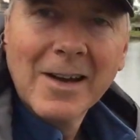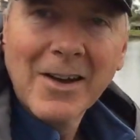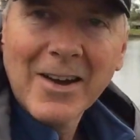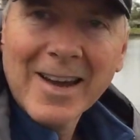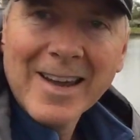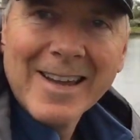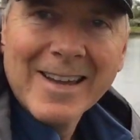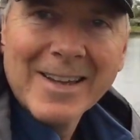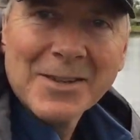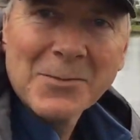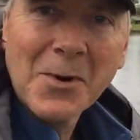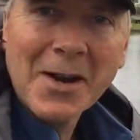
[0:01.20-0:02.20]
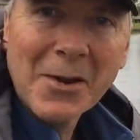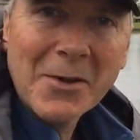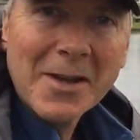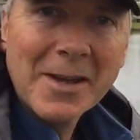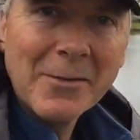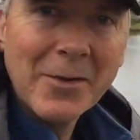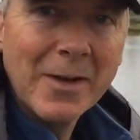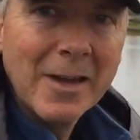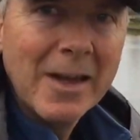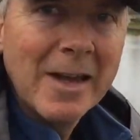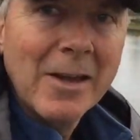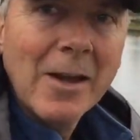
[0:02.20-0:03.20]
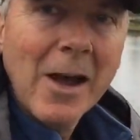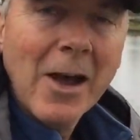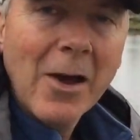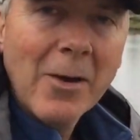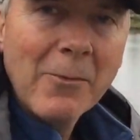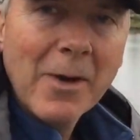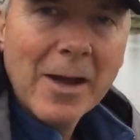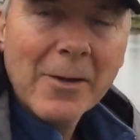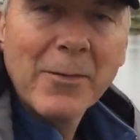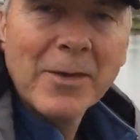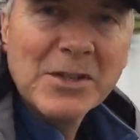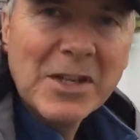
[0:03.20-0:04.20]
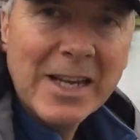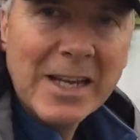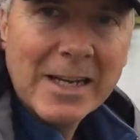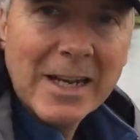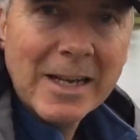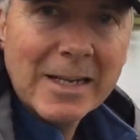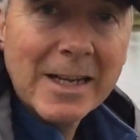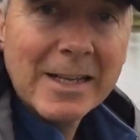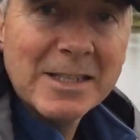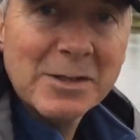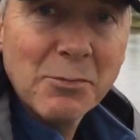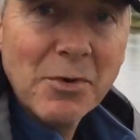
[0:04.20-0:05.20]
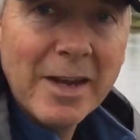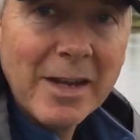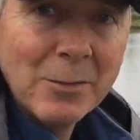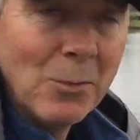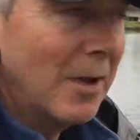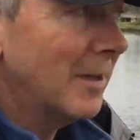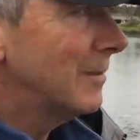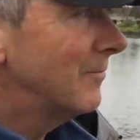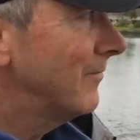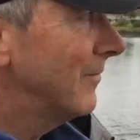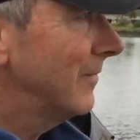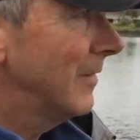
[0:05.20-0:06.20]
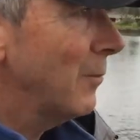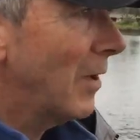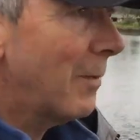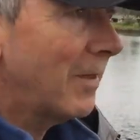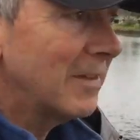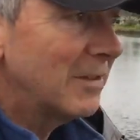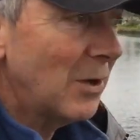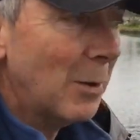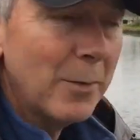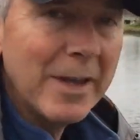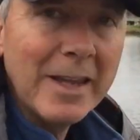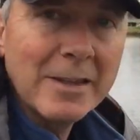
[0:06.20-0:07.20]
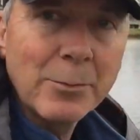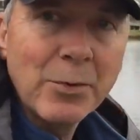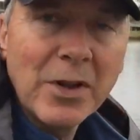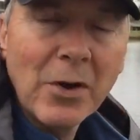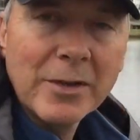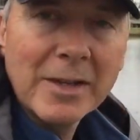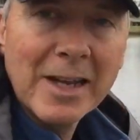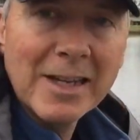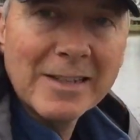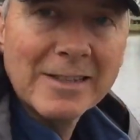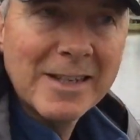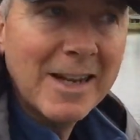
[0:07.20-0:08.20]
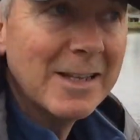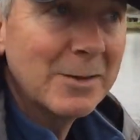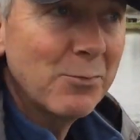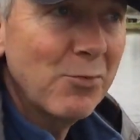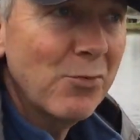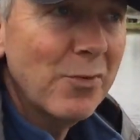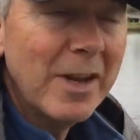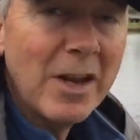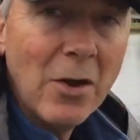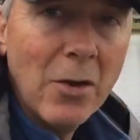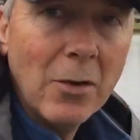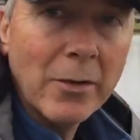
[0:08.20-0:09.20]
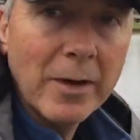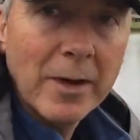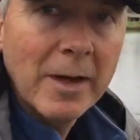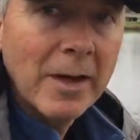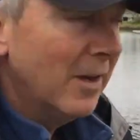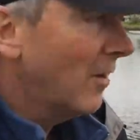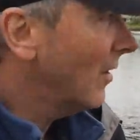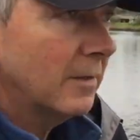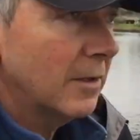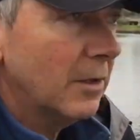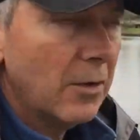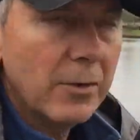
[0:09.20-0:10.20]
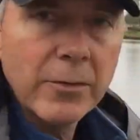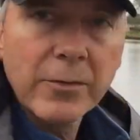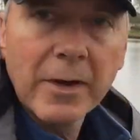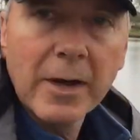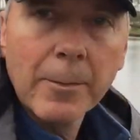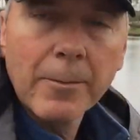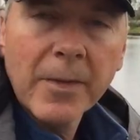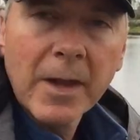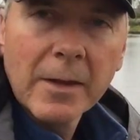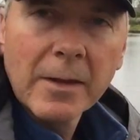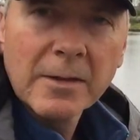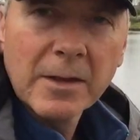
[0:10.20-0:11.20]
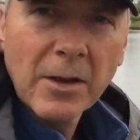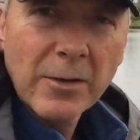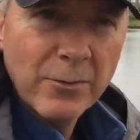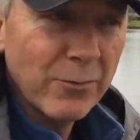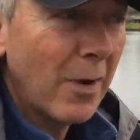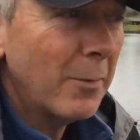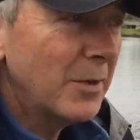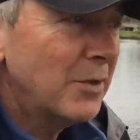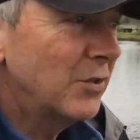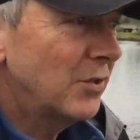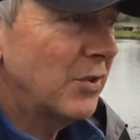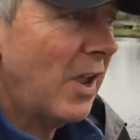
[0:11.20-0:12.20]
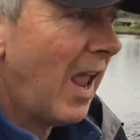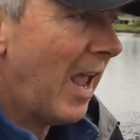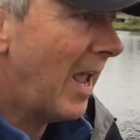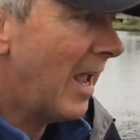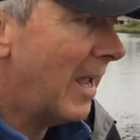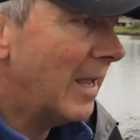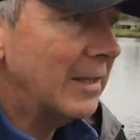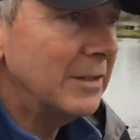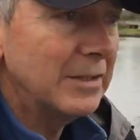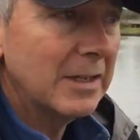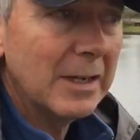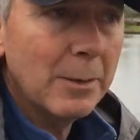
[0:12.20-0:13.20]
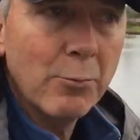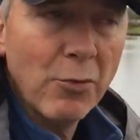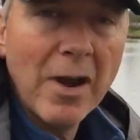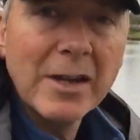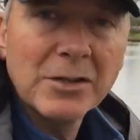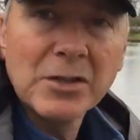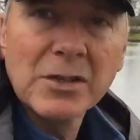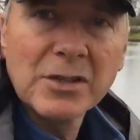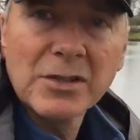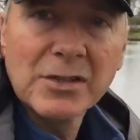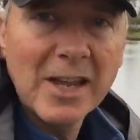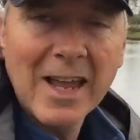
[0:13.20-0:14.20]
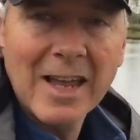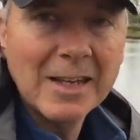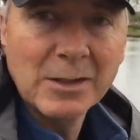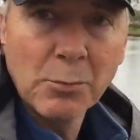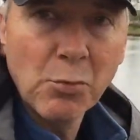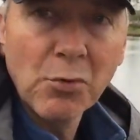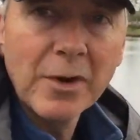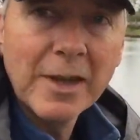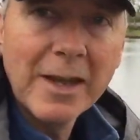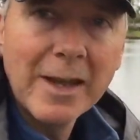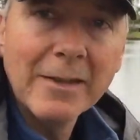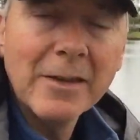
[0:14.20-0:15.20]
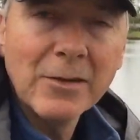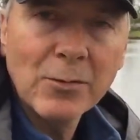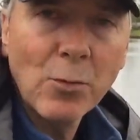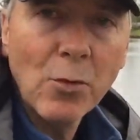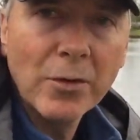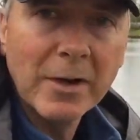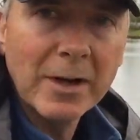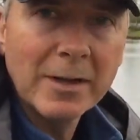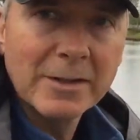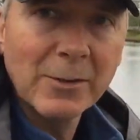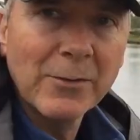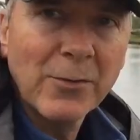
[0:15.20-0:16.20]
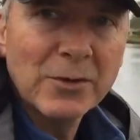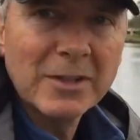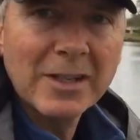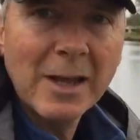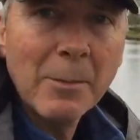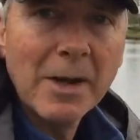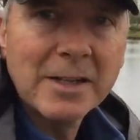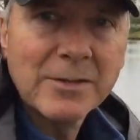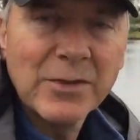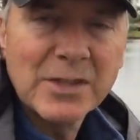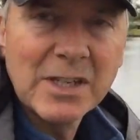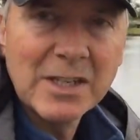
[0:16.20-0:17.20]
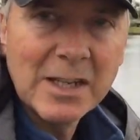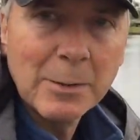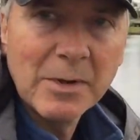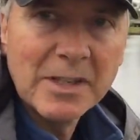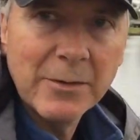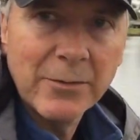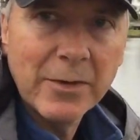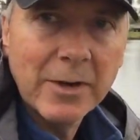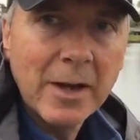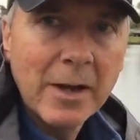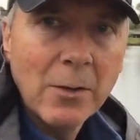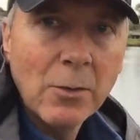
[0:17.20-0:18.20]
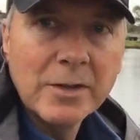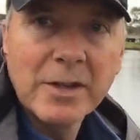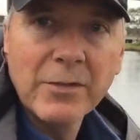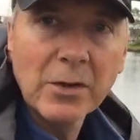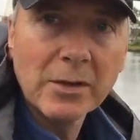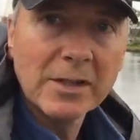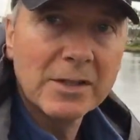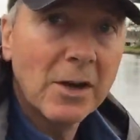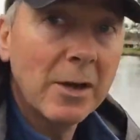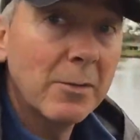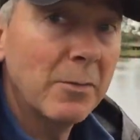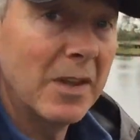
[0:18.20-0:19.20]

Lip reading: Hi, it's Wayne O'Keefe. I'm fishing in late spring, and while it's around about this time, we can get some pretty hot days. Today's pretty cold. There's a lot of rubbish and branches and debris in this water. So unfortunately, that makes fishing a little bit different or difficult at times